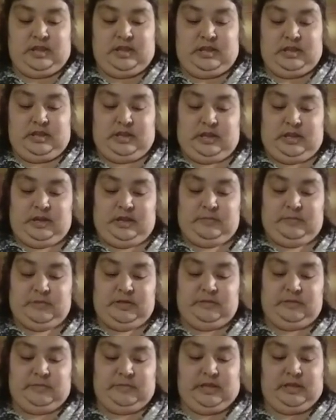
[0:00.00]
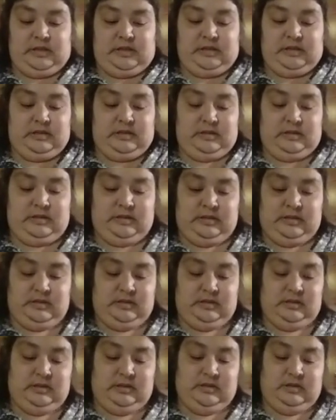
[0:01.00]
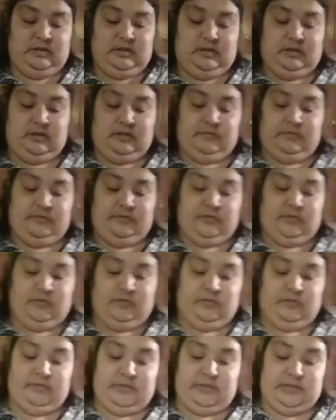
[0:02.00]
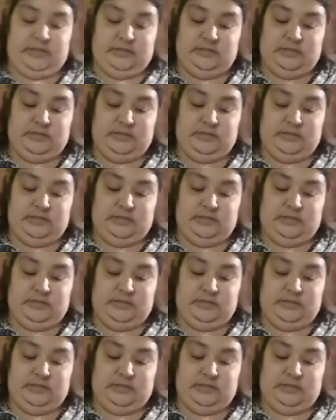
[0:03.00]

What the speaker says: gonna make a few of these,